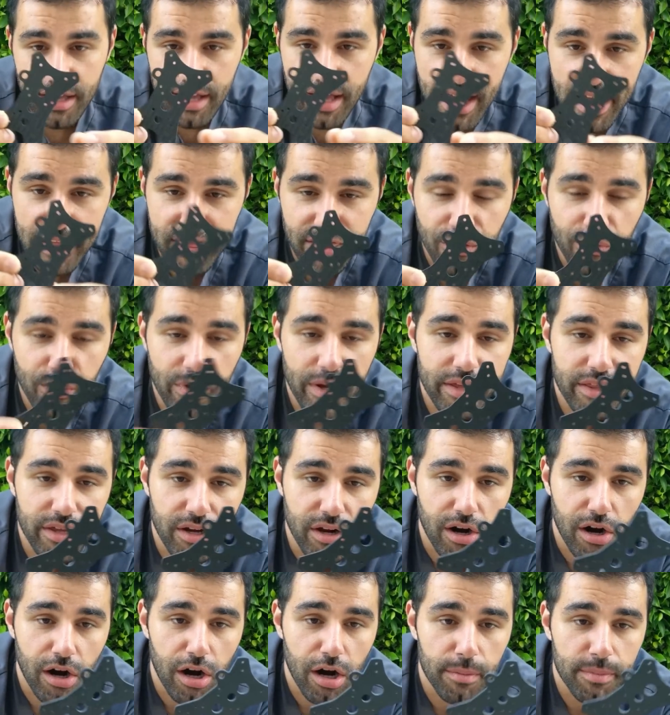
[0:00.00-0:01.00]
at the way the
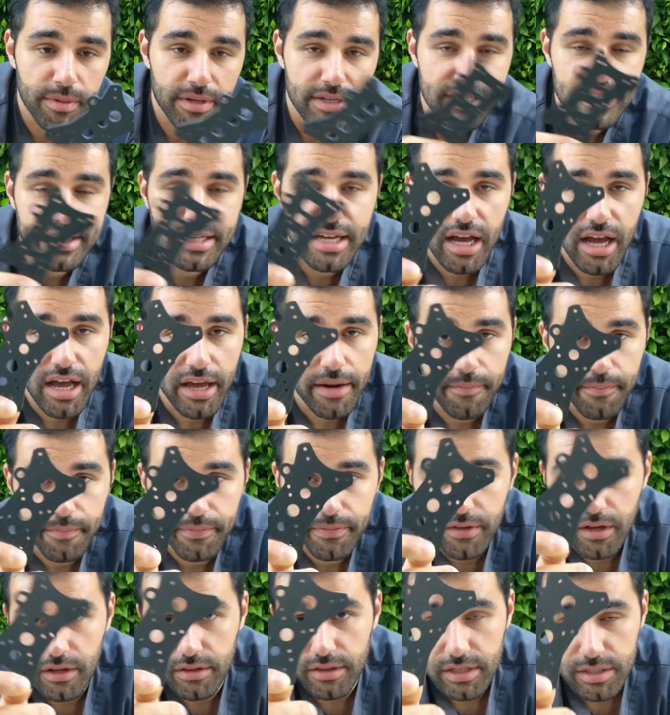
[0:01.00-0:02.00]
carbon is cut
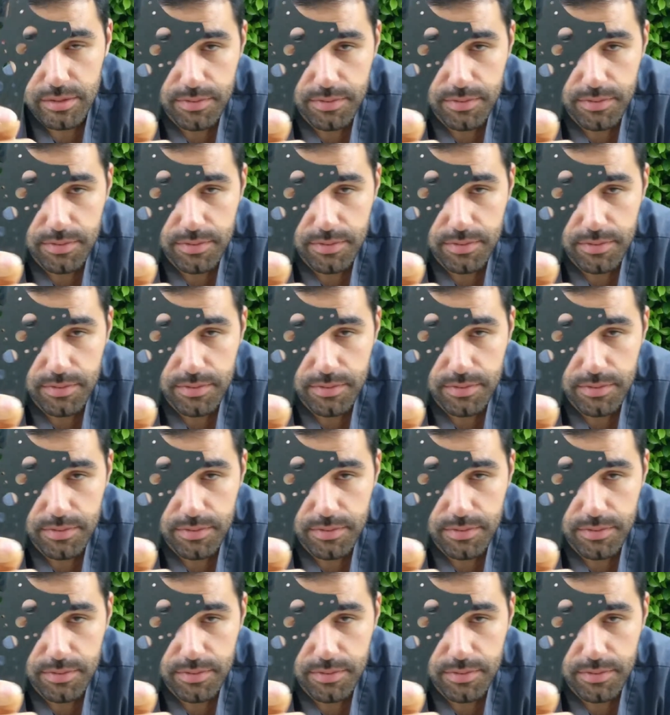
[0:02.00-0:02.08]
on this